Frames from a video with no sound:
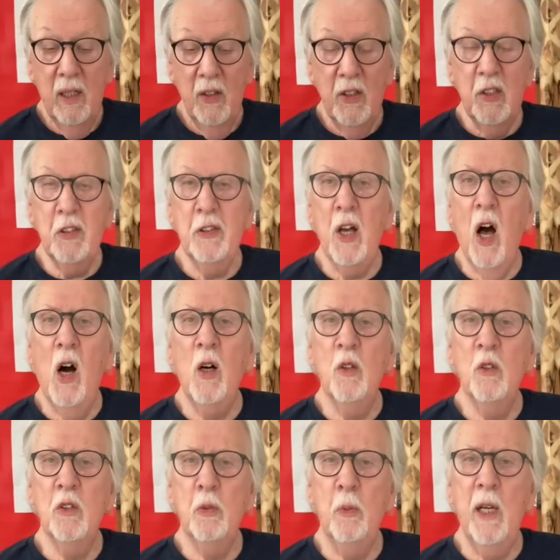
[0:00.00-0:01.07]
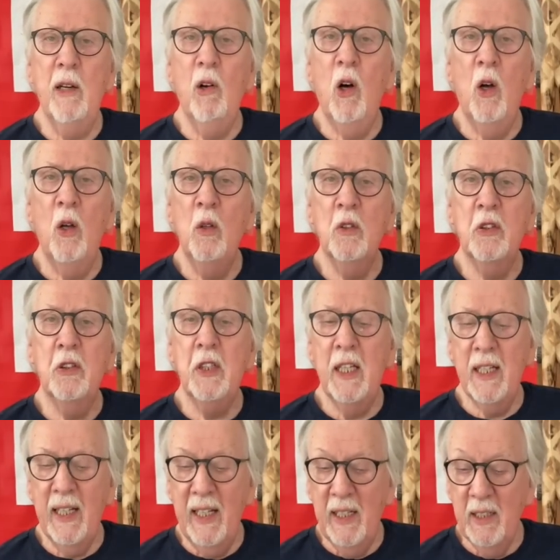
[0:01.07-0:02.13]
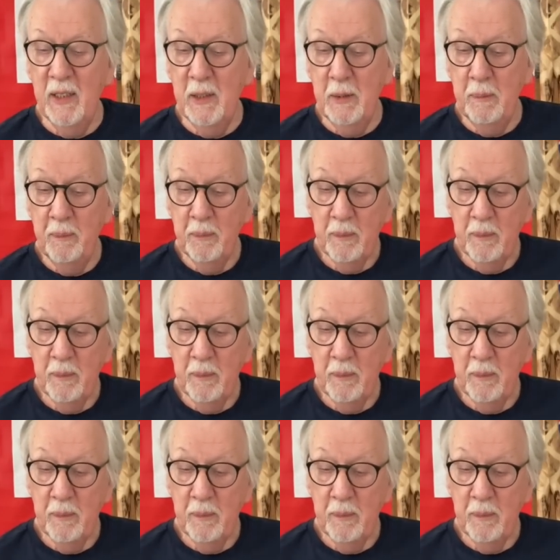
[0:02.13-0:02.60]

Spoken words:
the songs we're all singing.